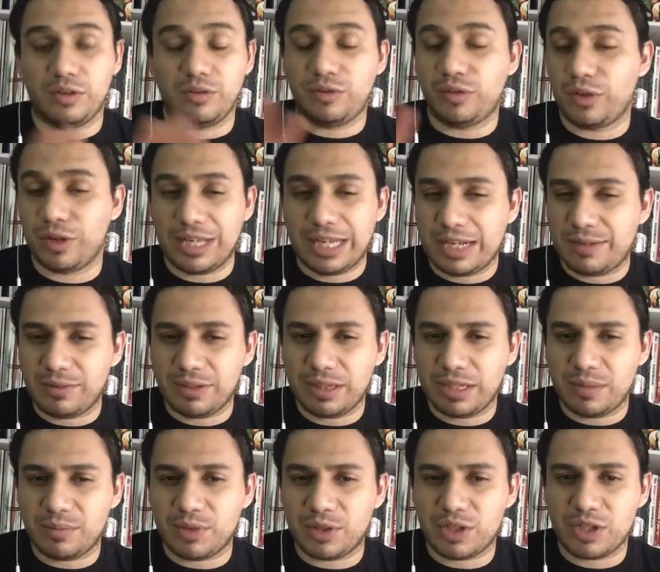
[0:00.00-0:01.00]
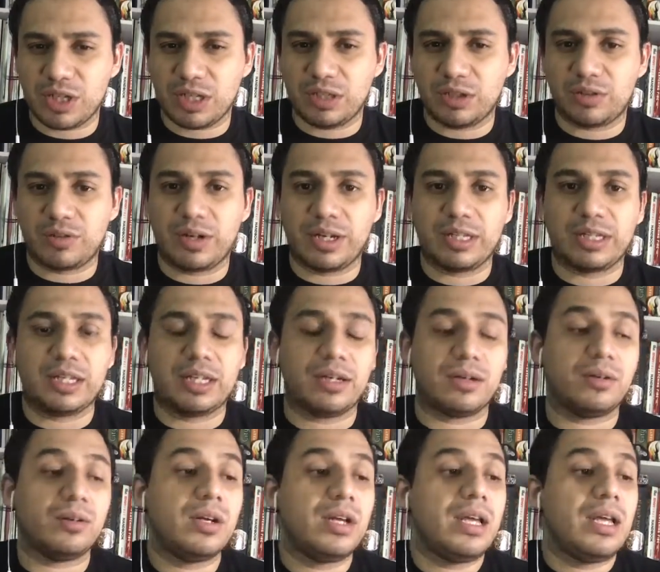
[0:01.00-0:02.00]
forget about Lemoncello right
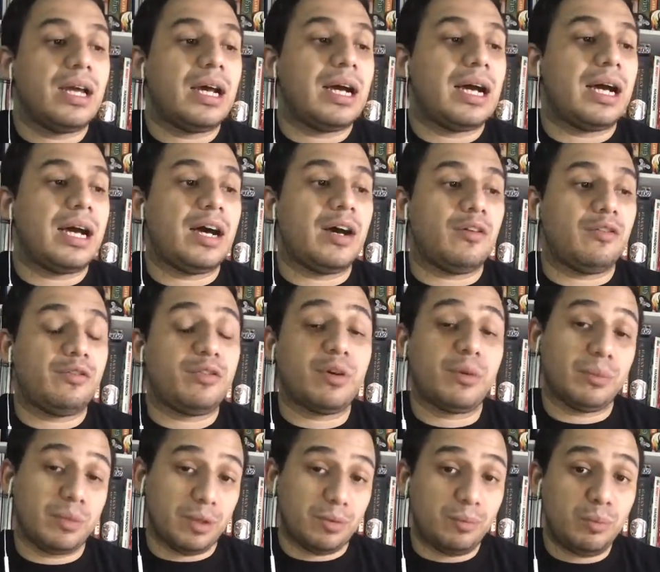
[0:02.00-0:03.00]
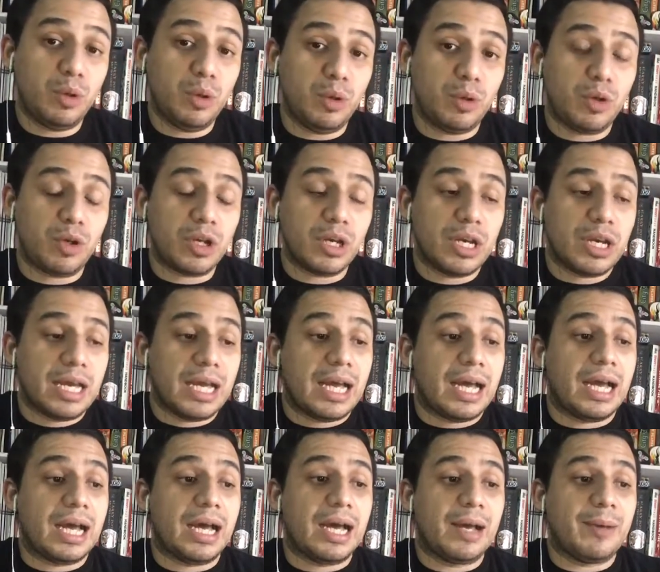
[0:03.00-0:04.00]
now uh, from the book
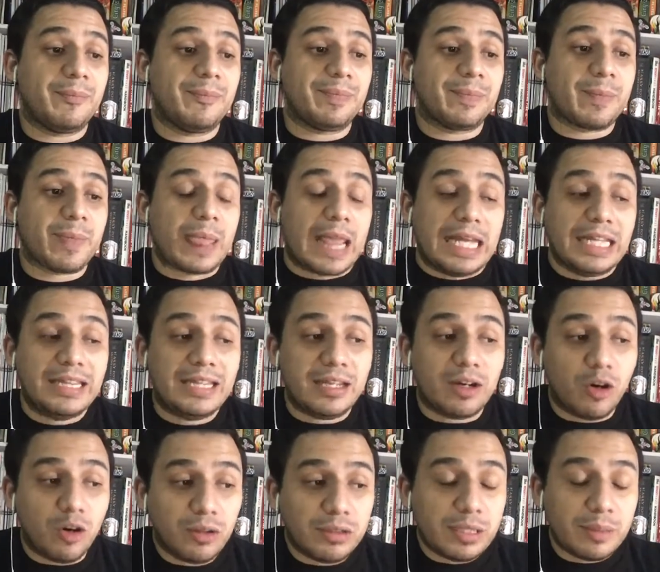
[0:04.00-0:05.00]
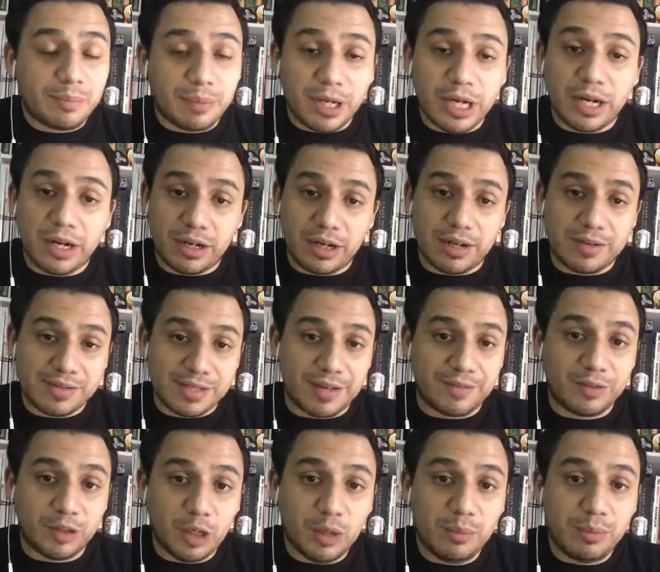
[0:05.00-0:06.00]
um, the, all the paragraphs have
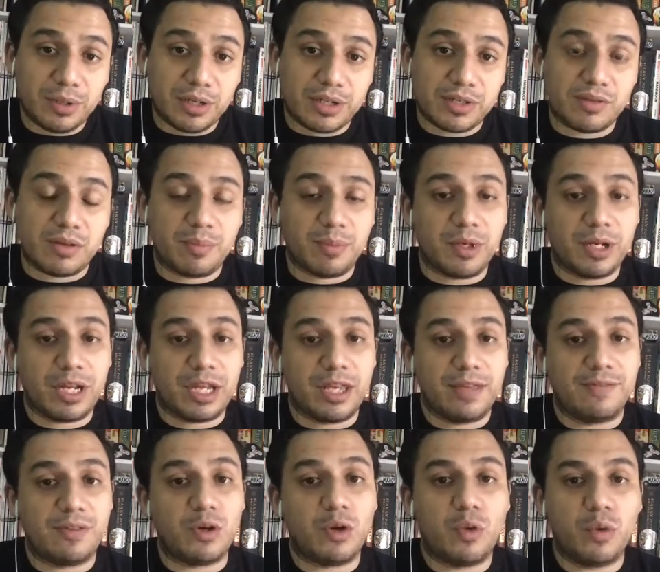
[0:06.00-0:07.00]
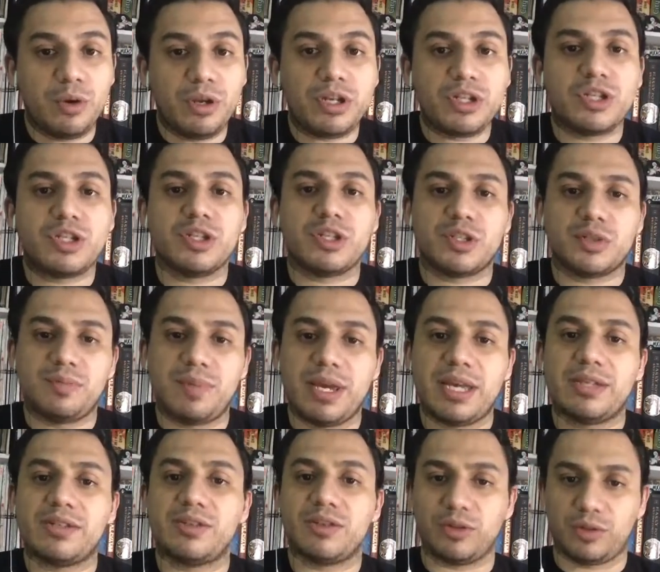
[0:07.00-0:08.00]
numbers, so I'm going to give you questions
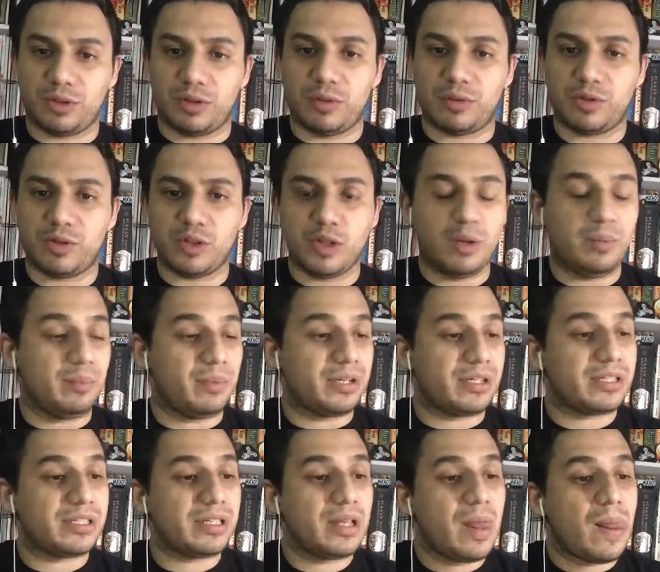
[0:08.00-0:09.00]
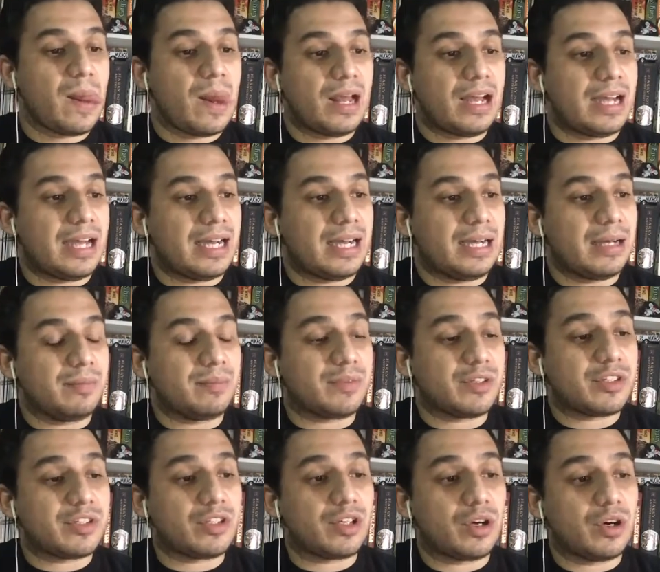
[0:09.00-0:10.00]
based on those numbers. Um,
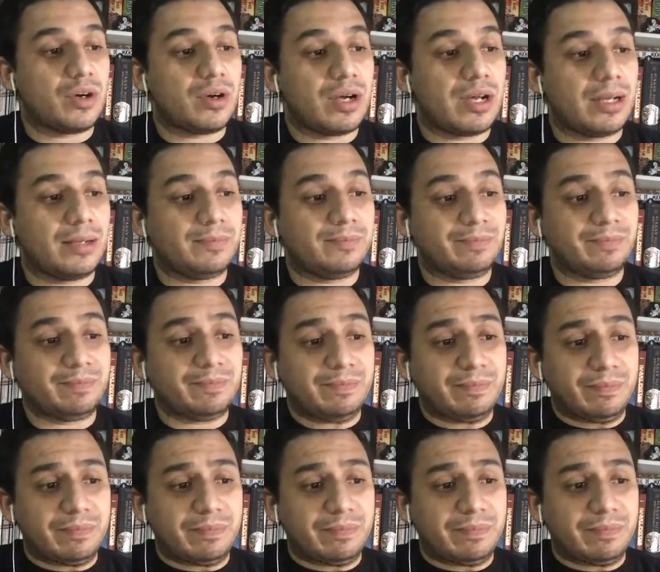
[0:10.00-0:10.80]
so um,